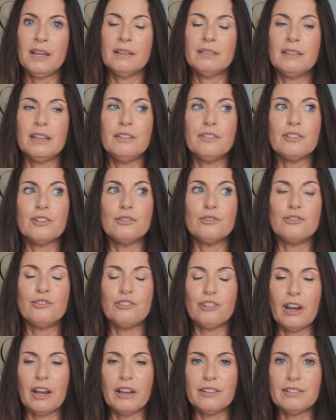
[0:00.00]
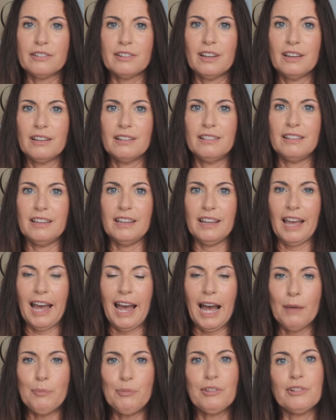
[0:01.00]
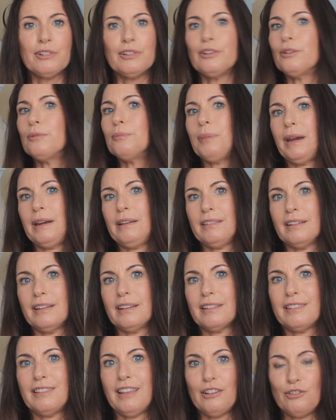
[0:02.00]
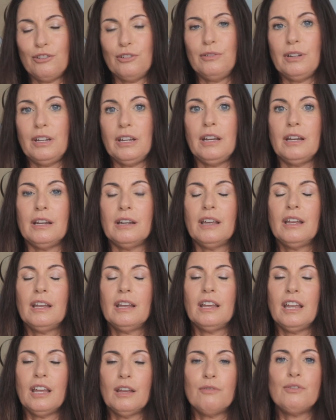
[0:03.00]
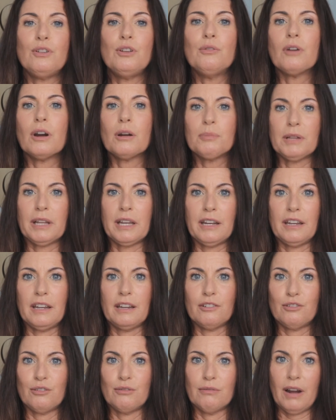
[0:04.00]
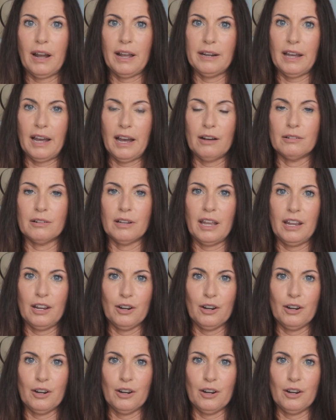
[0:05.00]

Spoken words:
These are just the absolute basics that you need if you are planning to ride out a